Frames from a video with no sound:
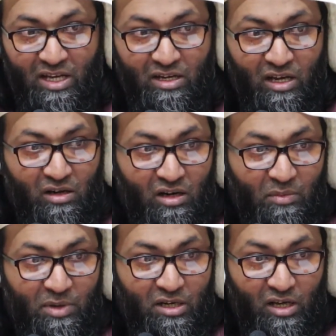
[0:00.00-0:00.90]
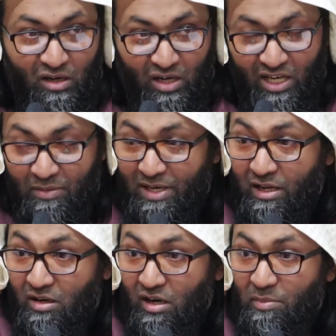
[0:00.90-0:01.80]
and Ar-Rahman? Ar-Rahim
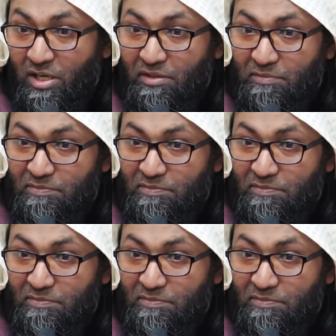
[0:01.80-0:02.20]
and Ar-Rahman.